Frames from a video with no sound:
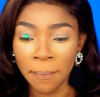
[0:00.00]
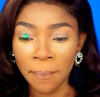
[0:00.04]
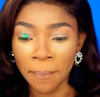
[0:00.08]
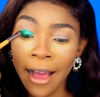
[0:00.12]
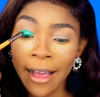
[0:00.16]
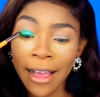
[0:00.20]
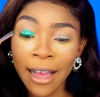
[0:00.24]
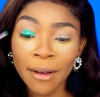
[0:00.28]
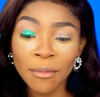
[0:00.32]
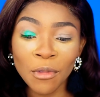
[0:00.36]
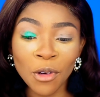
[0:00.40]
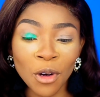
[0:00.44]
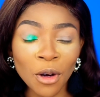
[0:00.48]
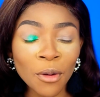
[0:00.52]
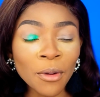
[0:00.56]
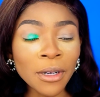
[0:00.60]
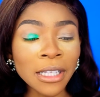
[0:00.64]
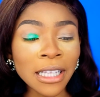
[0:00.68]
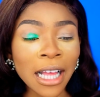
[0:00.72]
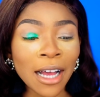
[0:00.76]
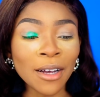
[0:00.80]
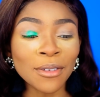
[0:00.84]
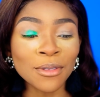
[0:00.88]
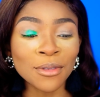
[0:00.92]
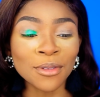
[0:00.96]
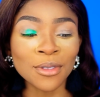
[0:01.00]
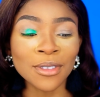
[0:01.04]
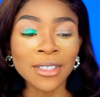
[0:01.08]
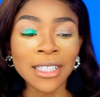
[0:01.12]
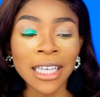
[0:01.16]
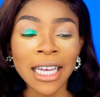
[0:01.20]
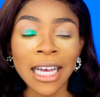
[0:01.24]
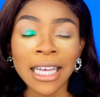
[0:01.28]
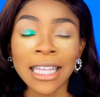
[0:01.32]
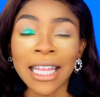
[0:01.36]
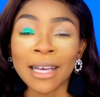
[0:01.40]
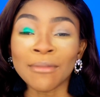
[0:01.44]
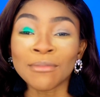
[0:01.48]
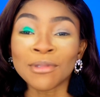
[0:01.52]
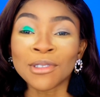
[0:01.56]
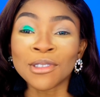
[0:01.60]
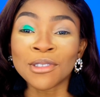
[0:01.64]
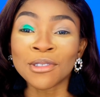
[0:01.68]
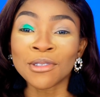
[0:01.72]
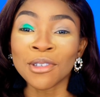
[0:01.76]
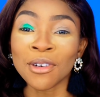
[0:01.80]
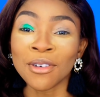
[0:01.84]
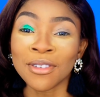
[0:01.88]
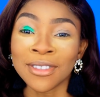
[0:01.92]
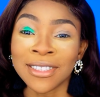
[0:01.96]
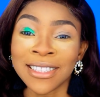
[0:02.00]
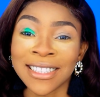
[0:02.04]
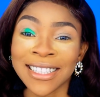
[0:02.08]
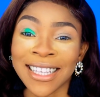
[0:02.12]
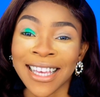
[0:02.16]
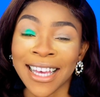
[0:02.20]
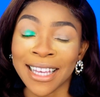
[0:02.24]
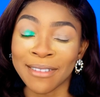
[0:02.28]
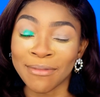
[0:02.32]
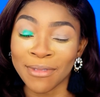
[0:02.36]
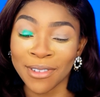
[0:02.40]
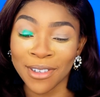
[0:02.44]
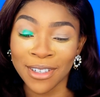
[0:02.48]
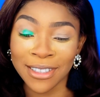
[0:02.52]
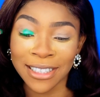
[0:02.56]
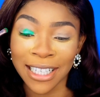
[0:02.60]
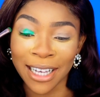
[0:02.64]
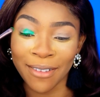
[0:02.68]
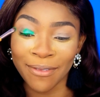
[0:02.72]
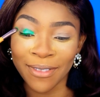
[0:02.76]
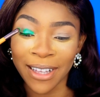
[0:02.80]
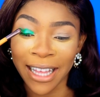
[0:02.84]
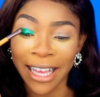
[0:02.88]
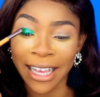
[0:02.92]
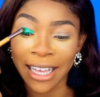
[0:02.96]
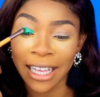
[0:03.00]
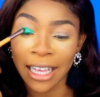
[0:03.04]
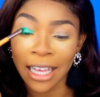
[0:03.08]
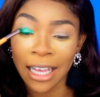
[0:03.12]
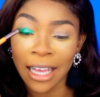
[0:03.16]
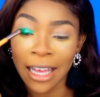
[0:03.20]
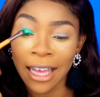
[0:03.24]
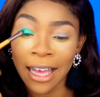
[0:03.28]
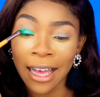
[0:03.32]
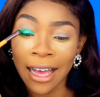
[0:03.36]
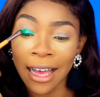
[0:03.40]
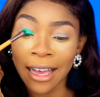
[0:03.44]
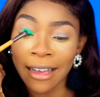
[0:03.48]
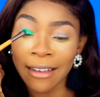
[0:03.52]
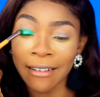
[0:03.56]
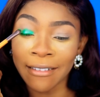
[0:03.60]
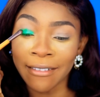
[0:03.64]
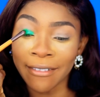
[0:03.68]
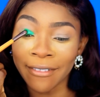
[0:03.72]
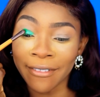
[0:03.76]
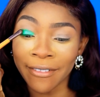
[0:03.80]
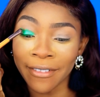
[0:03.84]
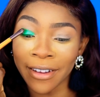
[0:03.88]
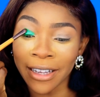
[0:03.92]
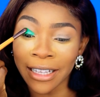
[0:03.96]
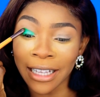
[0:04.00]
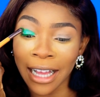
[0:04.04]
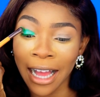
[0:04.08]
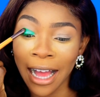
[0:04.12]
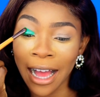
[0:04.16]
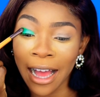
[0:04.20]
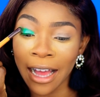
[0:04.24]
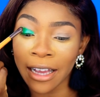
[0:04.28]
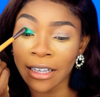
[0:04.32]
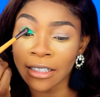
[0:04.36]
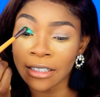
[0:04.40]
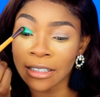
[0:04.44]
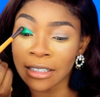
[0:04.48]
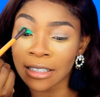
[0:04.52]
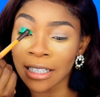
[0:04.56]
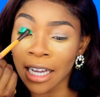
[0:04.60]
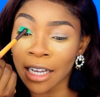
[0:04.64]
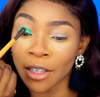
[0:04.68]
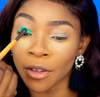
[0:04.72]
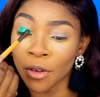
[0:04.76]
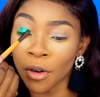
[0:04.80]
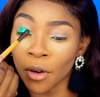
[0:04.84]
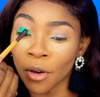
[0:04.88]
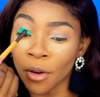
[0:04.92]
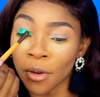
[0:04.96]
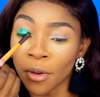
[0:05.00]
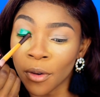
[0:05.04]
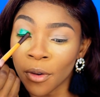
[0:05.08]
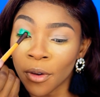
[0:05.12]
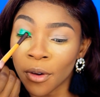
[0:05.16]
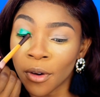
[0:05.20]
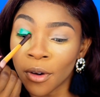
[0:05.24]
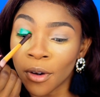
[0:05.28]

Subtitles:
I am going out today and I'm so scared because I'm like green eyeshadow.